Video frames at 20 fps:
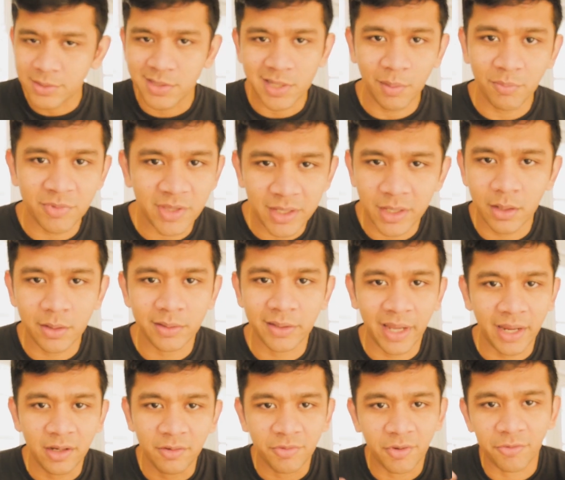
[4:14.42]
something, it
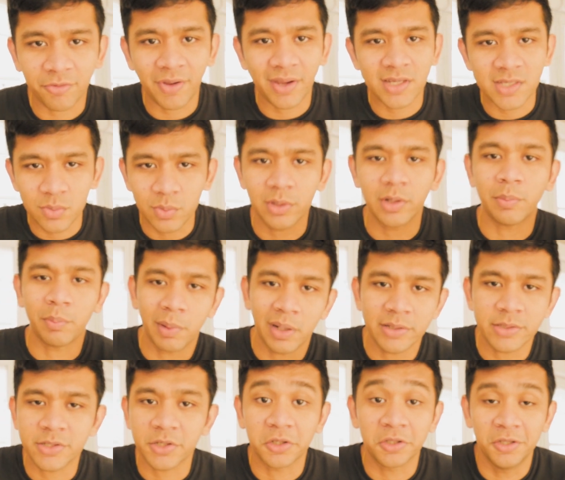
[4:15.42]
kind of affects with your
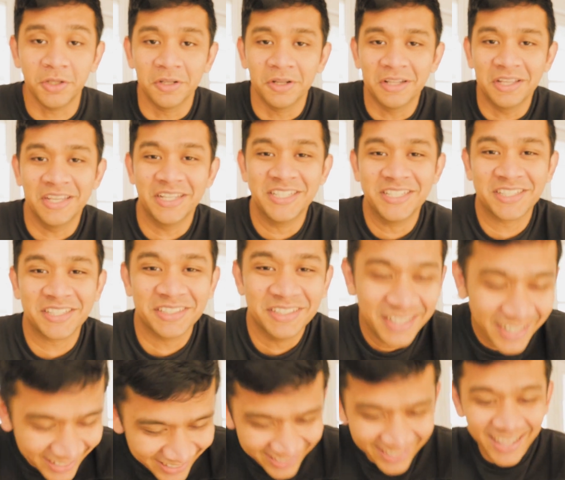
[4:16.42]
blood circulation.
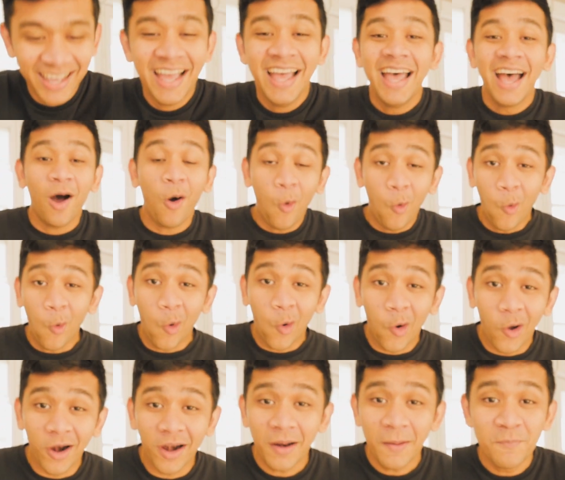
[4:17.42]

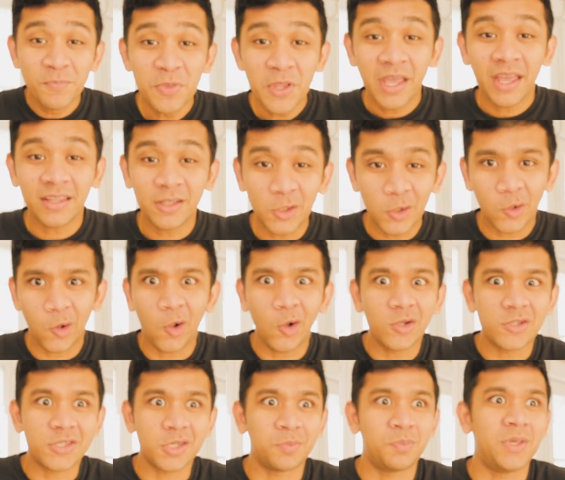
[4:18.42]
Or it could
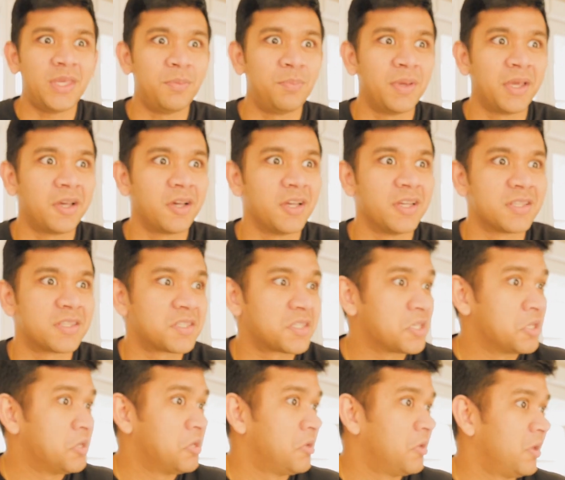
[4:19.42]
also be
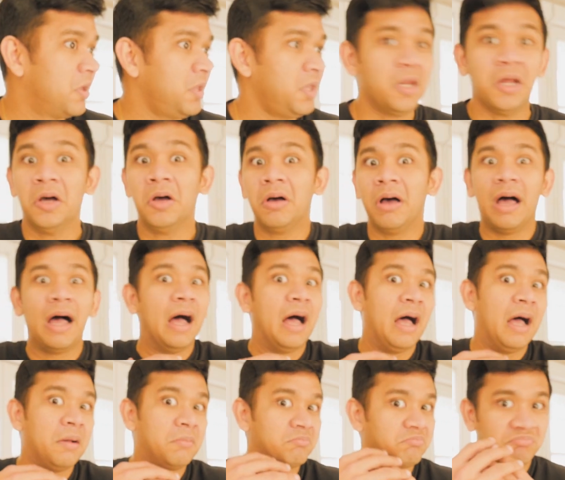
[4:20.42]
because,
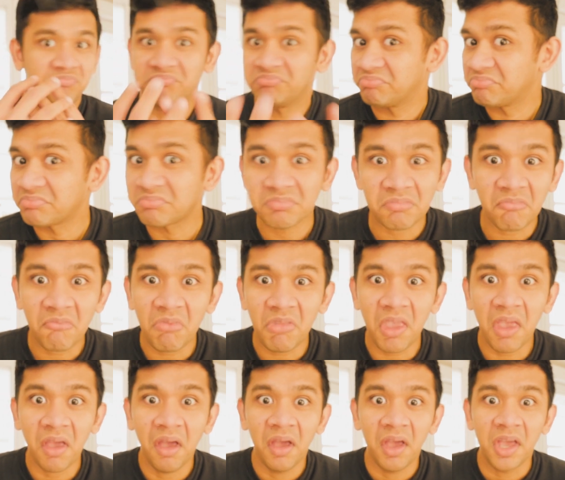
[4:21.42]

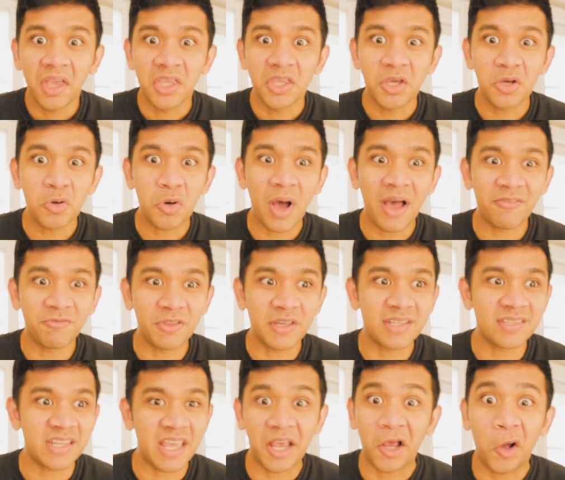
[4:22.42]
you have
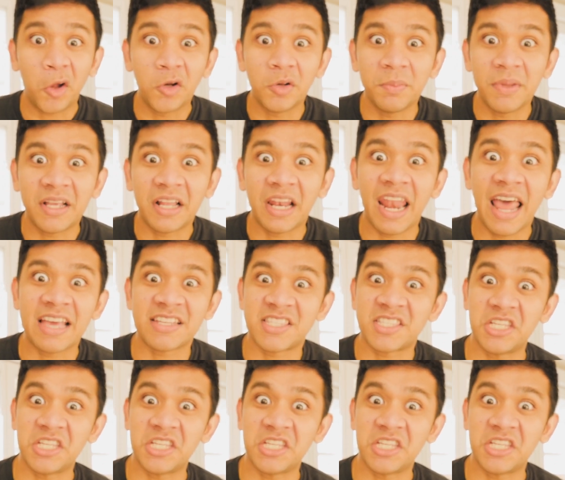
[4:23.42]
this economy class